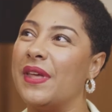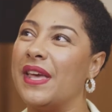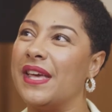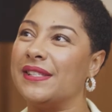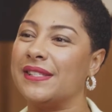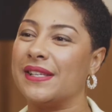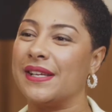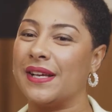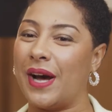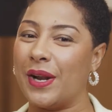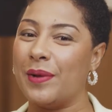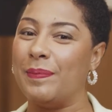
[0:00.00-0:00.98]
It's
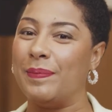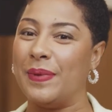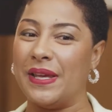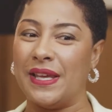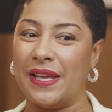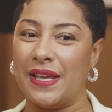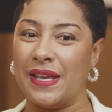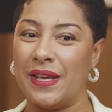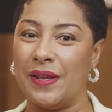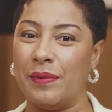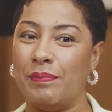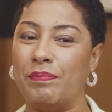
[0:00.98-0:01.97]
gotta
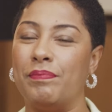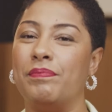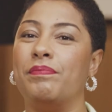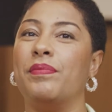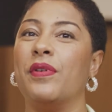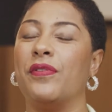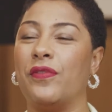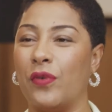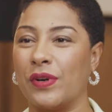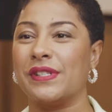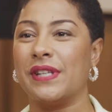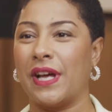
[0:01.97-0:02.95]
be
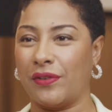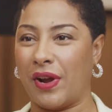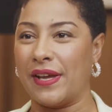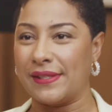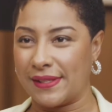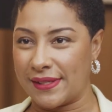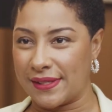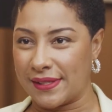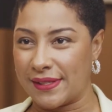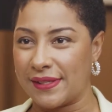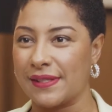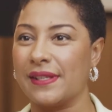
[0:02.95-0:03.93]
before sunrise.
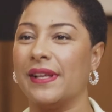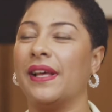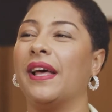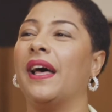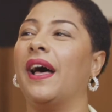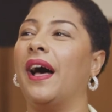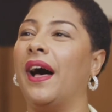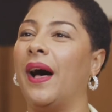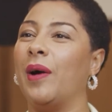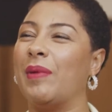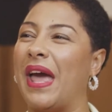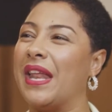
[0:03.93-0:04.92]

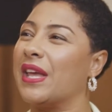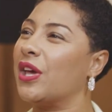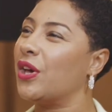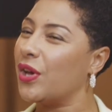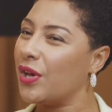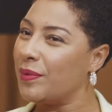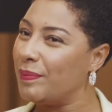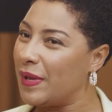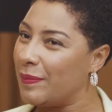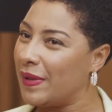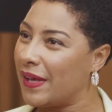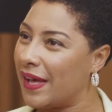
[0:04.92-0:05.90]
And it could be
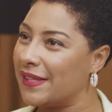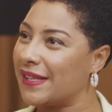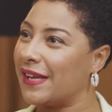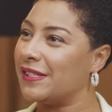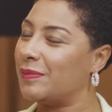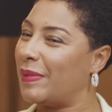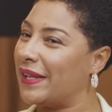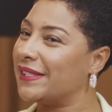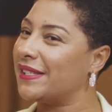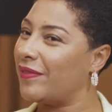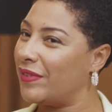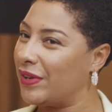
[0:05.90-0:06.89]
because I spent
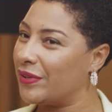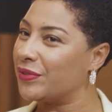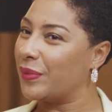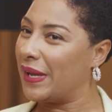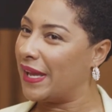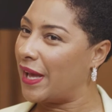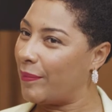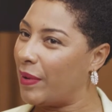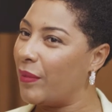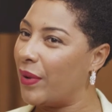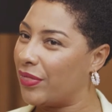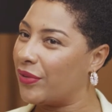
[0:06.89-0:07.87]
7 years waking up at
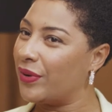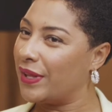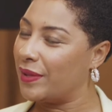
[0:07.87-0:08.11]
1:30 in the